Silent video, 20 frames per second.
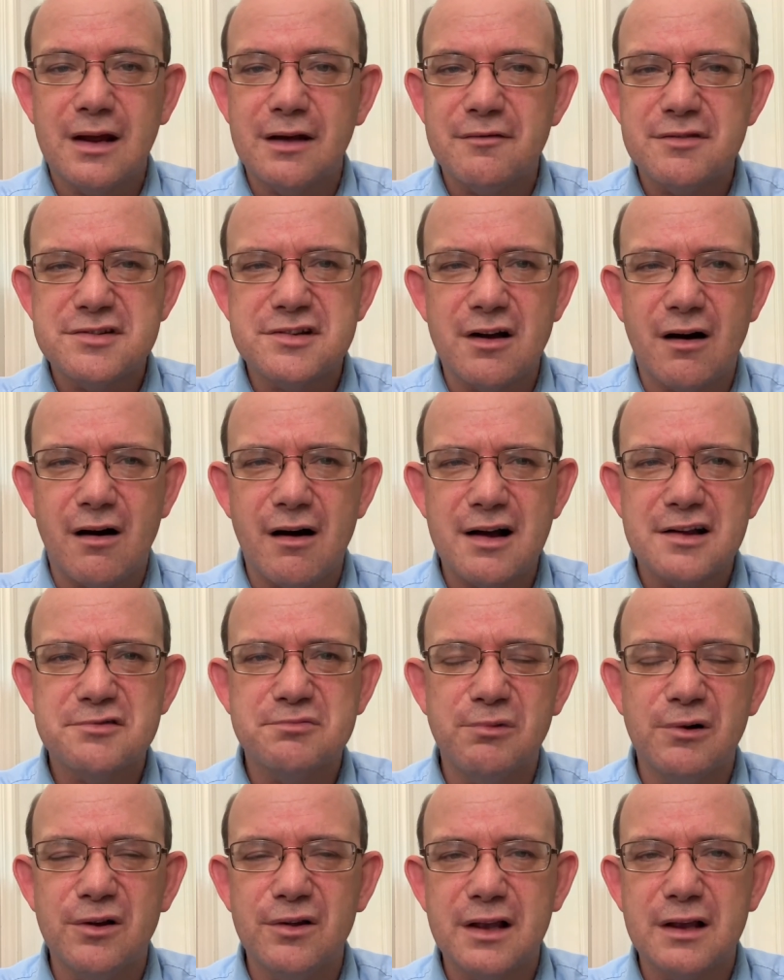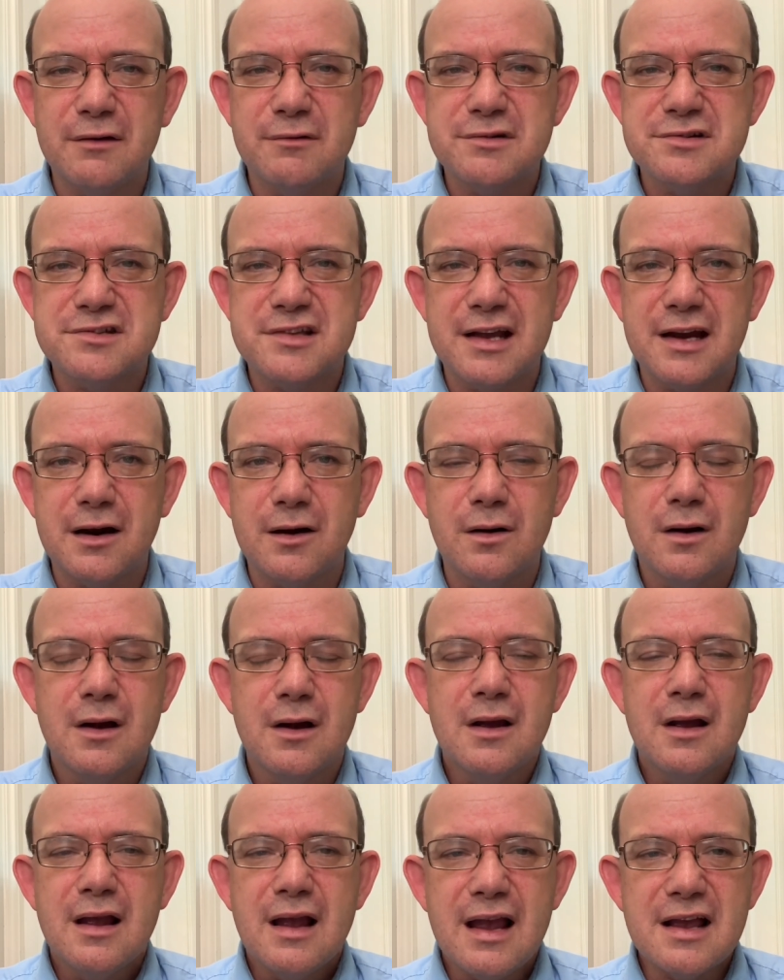It was God's will that he was there
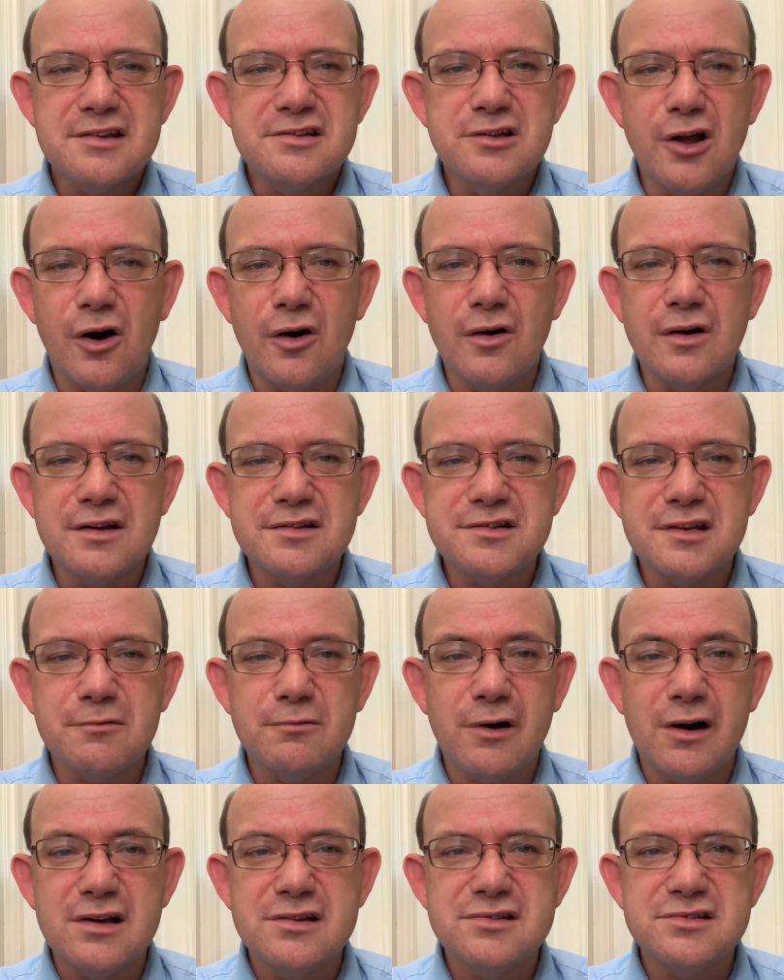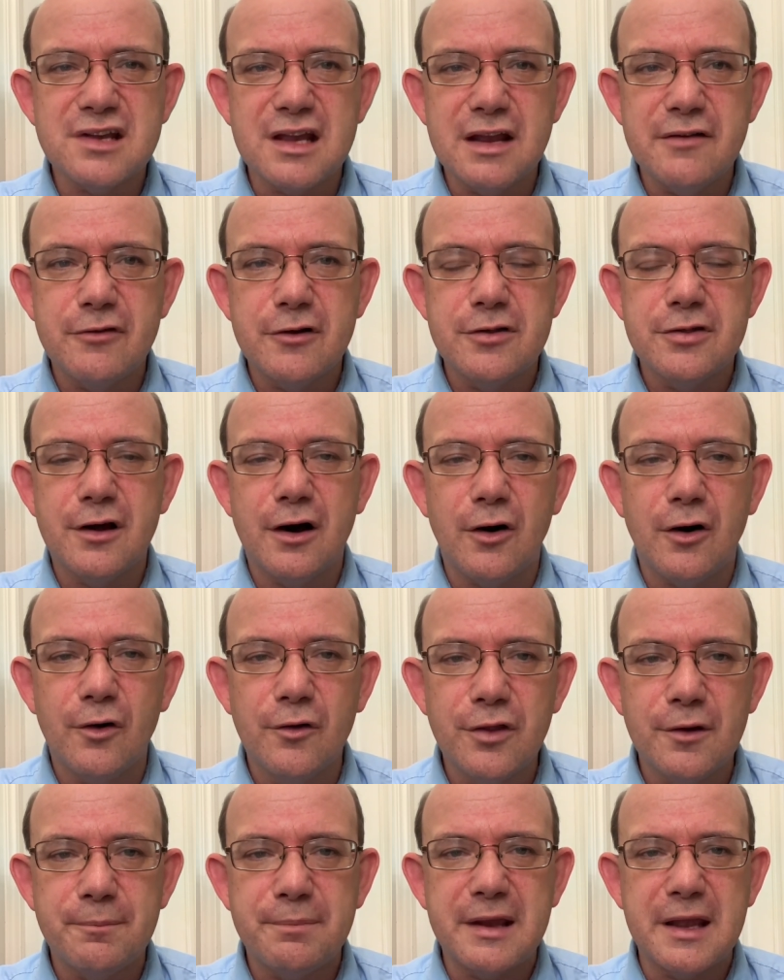as long as he was, even though
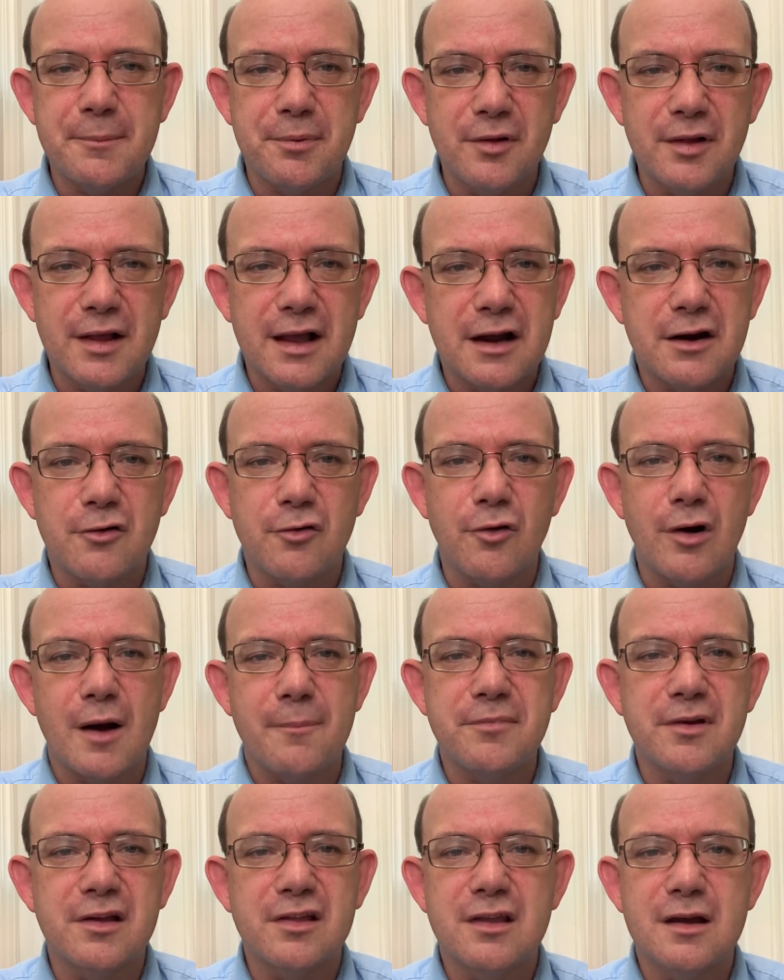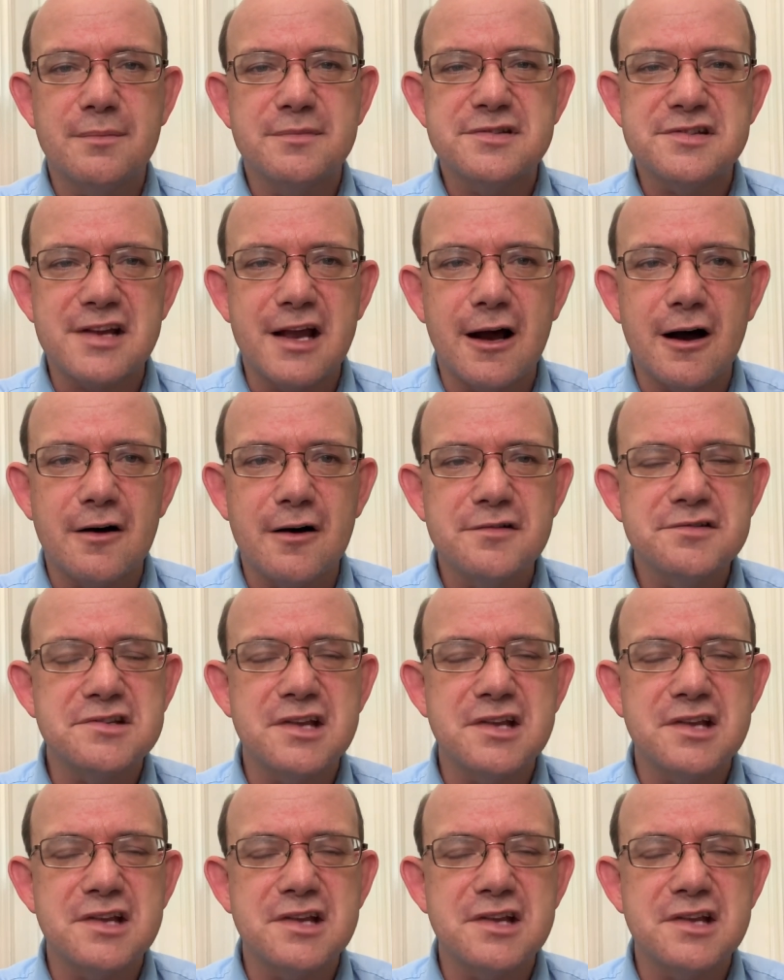the people had corrupted themselves.